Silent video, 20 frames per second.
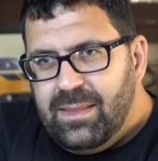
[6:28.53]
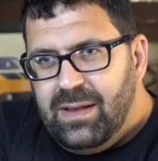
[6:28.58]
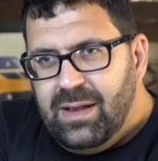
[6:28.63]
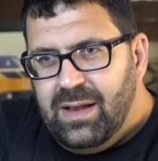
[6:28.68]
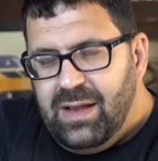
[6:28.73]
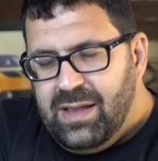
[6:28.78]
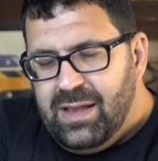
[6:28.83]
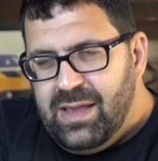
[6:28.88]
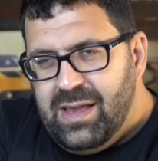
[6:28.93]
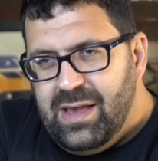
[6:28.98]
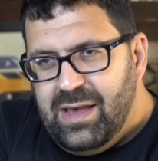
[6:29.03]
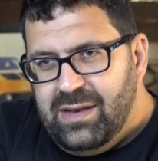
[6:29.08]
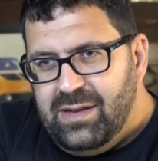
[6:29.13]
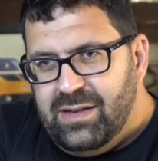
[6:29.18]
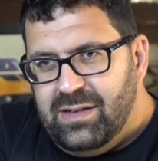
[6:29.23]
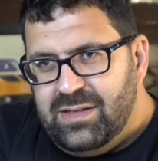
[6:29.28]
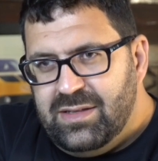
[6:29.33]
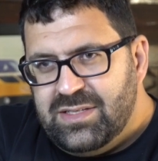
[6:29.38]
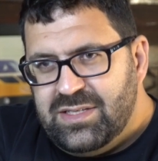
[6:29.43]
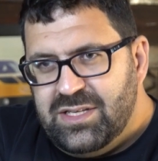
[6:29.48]
I had
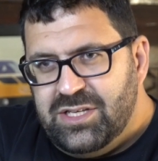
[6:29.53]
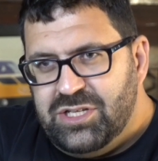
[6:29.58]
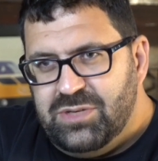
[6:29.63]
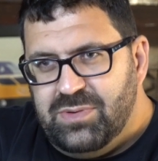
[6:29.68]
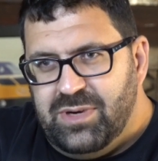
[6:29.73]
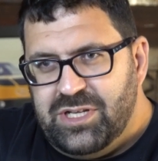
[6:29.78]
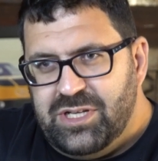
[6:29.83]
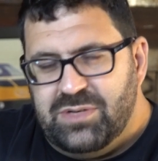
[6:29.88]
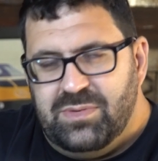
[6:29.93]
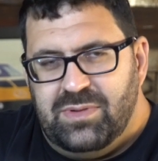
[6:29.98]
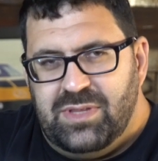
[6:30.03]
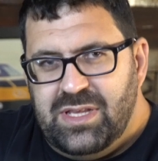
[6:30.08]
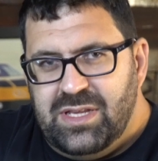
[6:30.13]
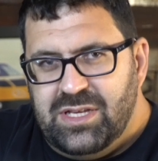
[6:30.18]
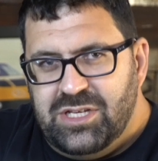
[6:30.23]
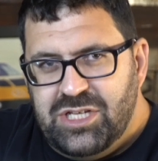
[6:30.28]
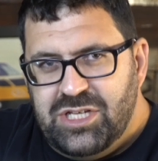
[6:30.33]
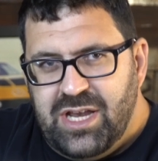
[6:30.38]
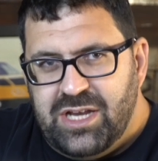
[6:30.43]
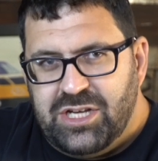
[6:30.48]
a situation with the
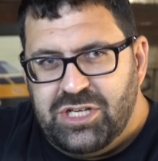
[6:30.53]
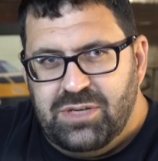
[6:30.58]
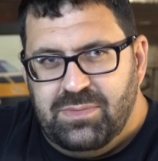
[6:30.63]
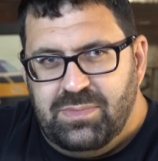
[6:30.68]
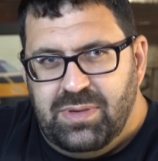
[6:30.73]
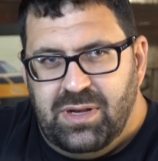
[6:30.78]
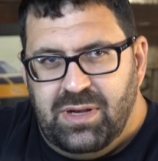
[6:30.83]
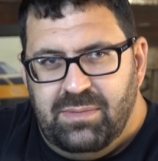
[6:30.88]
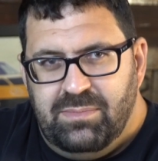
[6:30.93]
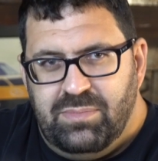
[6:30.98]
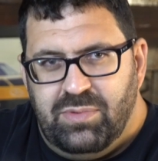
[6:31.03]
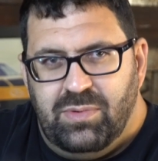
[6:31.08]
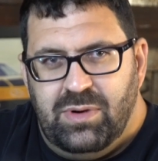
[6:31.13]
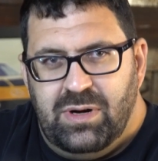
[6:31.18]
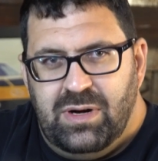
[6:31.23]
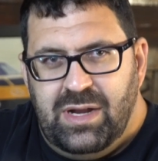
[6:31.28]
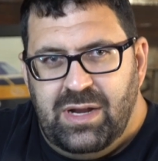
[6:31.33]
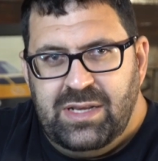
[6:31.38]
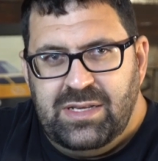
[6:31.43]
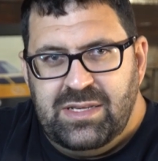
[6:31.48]
injection pump
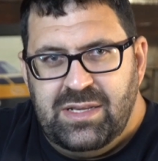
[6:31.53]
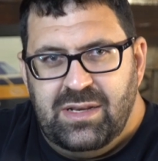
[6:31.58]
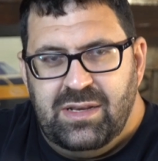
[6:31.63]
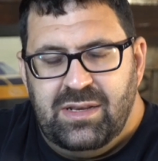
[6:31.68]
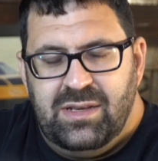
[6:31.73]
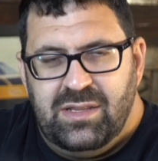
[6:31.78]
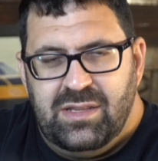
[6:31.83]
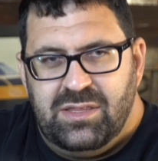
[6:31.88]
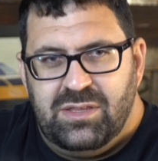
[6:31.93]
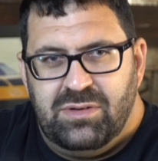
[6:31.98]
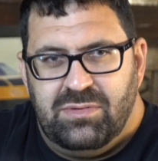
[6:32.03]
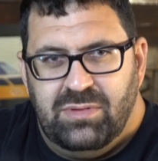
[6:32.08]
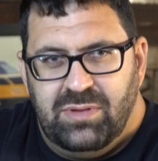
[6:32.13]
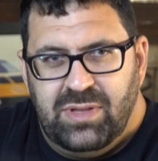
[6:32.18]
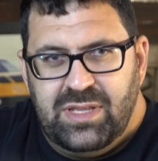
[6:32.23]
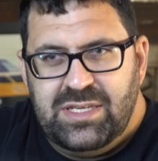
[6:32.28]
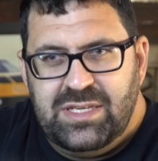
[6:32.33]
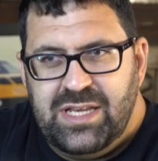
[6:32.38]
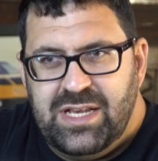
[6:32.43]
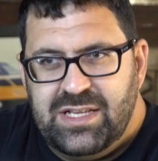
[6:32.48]
where I didn't
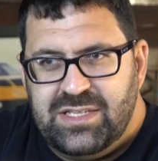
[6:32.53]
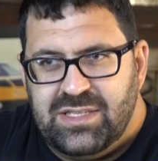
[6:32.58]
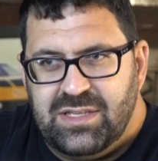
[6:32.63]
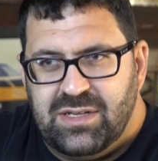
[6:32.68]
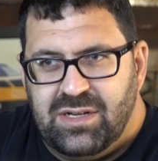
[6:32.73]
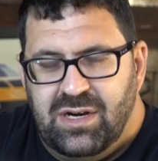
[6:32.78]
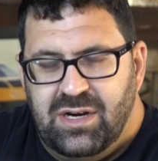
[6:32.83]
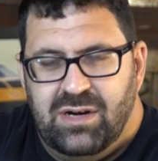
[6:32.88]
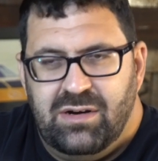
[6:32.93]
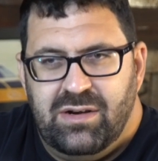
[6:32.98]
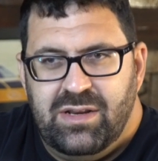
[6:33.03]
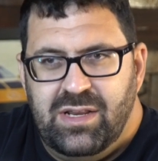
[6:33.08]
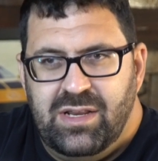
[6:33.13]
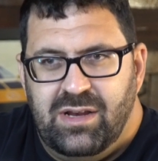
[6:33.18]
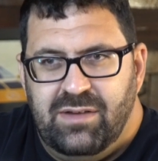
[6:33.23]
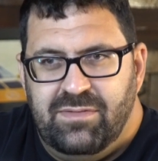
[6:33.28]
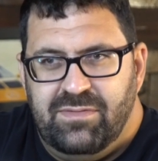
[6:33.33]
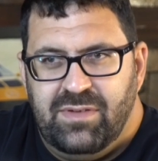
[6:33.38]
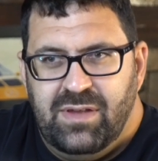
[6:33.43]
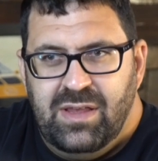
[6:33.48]
thoroughly test the car
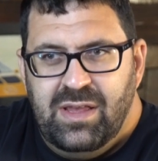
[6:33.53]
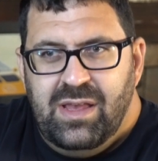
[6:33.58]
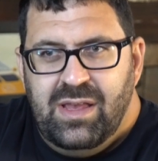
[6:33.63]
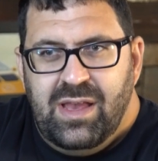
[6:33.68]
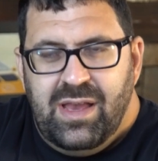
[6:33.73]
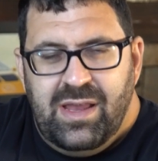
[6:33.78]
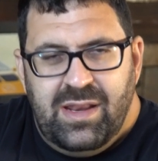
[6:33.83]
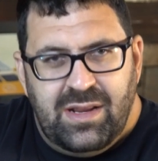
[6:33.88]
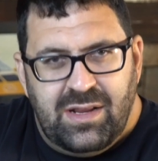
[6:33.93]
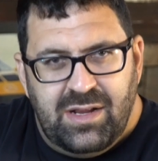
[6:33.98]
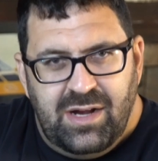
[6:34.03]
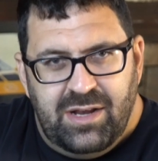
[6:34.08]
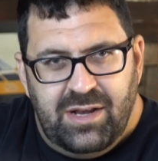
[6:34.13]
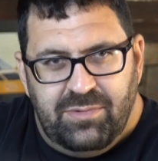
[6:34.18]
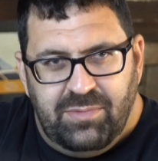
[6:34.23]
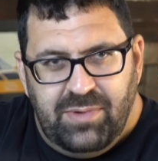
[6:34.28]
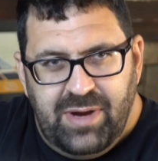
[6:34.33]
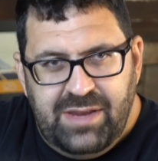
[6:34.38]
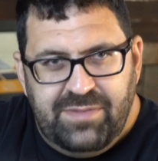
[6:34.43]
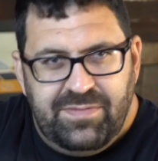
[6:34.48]
enough and it got
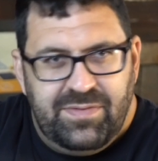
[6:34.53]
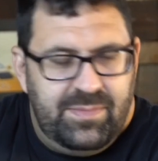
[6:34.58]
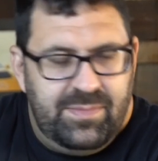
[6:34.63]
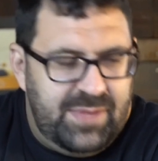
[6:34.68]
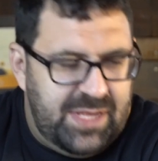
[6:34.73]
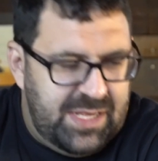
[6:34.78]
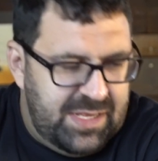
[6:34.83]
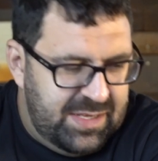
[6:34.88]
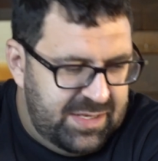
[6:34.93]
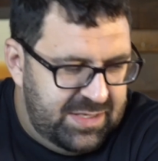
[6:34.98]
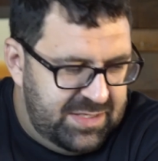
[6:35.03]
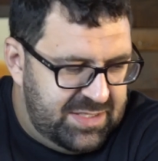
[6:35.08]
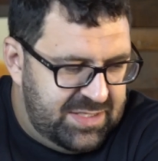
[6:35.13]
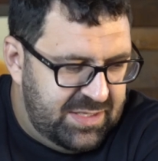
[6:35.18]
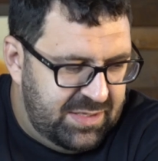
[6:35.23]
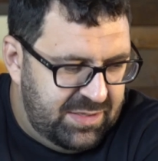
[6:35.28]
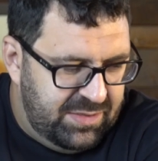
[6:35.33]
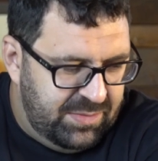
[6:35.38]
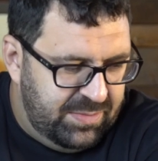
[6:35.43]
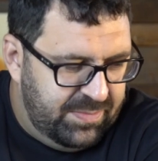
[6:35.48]
away from me. And
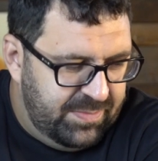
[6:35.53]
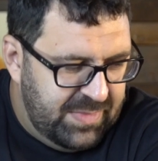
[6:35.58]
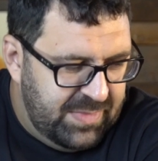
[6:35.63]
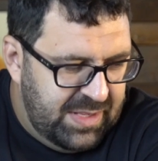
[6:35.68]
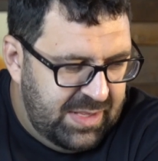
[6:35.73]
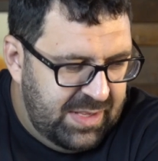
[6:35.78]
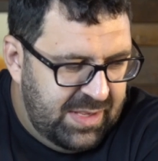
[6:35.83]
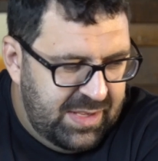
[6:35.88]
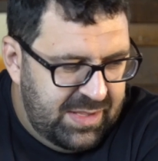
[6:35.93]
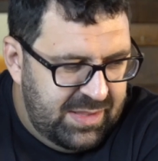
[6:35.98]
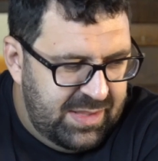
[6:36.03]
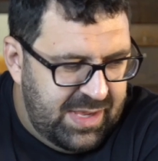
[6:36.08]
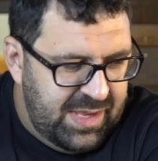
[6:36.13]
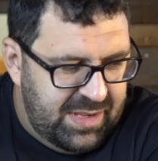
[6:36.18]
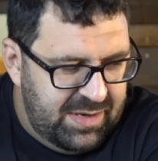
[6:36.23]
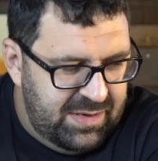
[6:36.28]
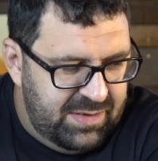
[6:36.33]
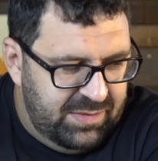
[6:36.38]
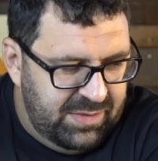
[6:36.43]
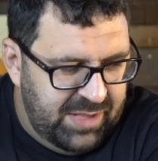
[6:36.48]
so
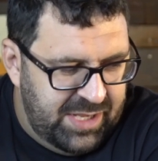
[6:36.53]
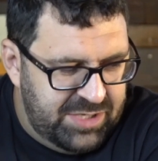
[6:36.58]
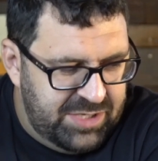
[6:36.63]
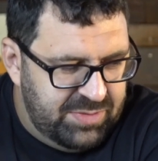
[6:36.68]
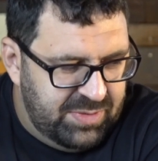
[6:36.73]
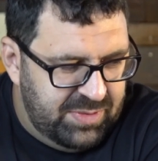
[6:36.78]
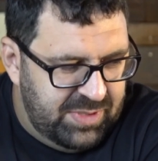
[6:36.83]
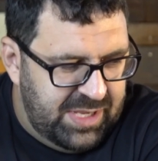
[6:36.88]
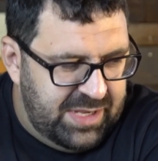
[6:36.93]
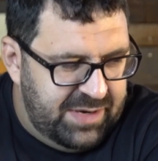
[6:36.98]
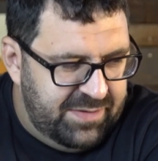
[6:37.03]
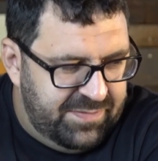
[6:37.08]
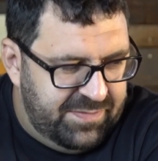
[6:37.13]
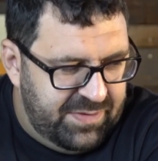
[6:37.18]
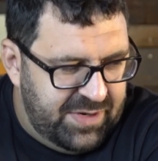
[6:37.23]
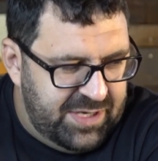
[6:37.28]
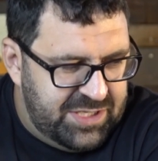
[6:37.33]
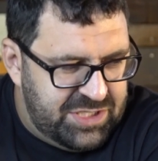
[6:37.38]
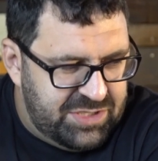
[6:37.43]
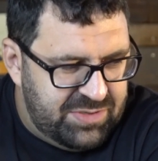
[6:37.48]
that led to a lot of
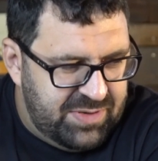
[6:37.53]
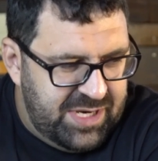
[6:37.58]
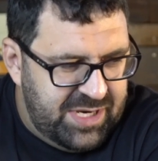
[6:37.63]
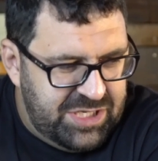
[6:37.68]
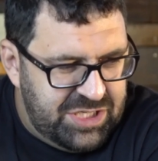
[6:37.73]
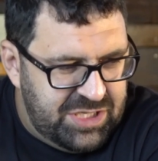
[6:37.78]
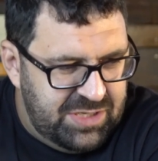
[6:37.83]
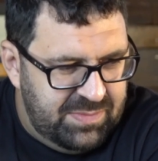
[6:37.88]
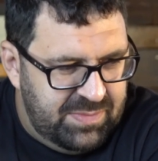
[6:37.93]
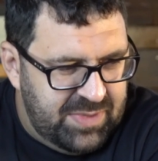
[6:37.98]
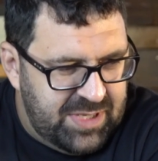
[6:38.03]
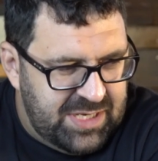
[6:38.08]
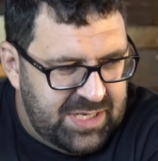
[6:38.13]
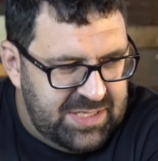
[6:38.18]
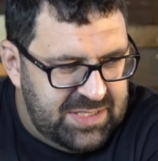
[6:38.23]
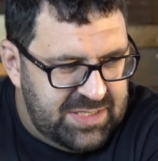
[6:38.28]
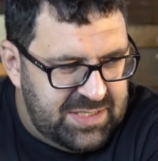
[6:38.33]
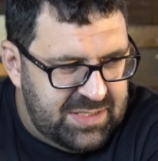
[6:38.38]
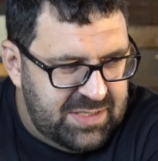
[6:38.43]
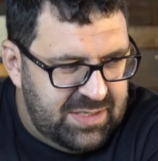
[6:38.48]
frustration
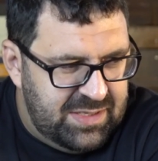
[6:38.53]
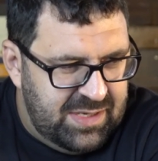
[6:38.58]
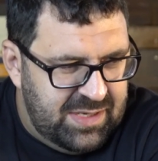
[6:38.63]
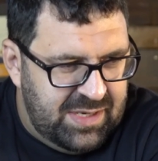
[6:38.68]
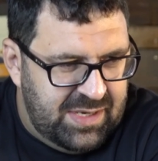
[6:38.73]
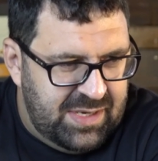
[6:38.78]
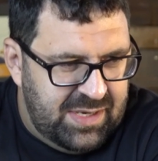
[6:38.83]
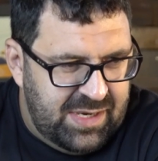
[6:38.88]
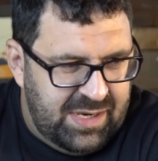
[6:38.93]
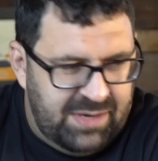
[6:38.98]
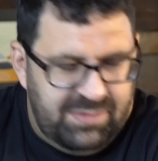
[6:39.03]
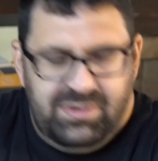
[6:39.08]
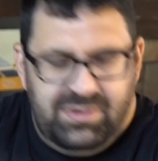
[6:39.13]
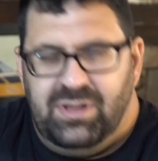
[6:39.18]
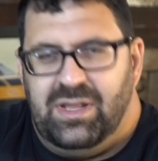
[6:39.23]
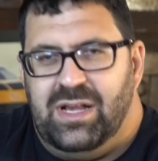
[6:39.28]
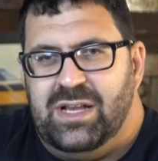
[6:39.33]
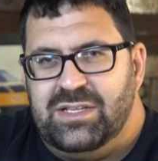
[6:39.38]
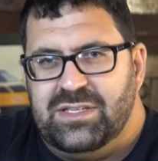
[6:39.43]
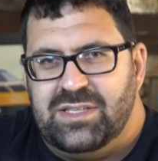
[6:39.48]
because I
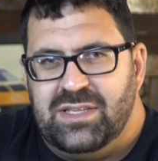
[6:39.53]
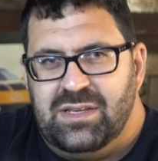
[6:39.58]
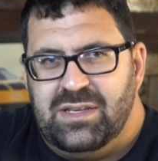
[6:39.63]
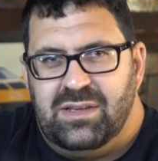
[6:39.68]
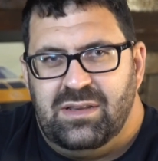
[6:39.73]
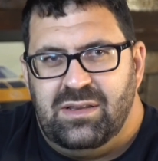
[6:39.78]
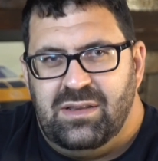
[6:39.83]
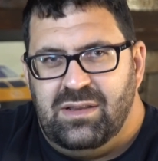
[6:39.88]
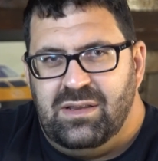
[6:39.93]
realized that,